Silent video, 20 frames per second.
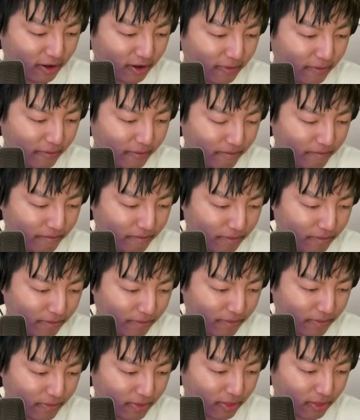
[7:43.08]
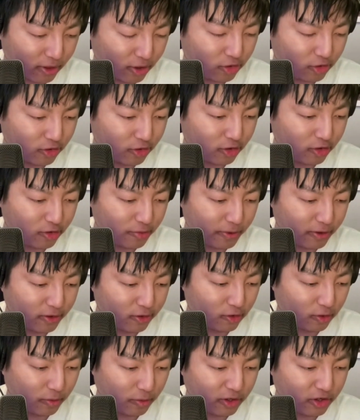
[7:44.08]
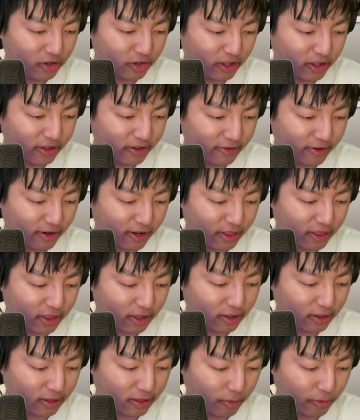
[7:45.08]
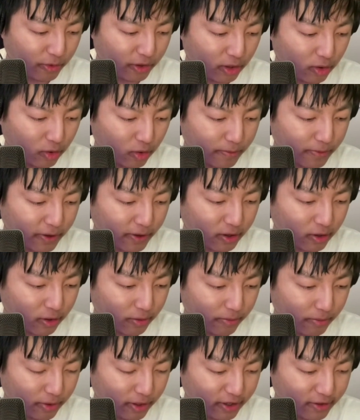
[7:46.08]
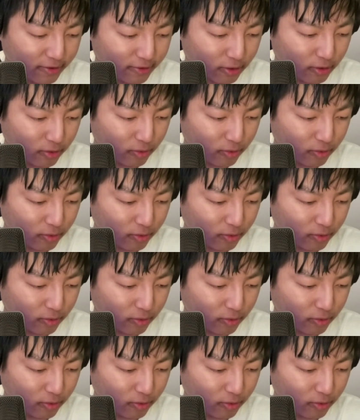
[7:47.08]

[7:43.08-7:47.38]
um, there's there's been so much things that I think that we can look back on Blake's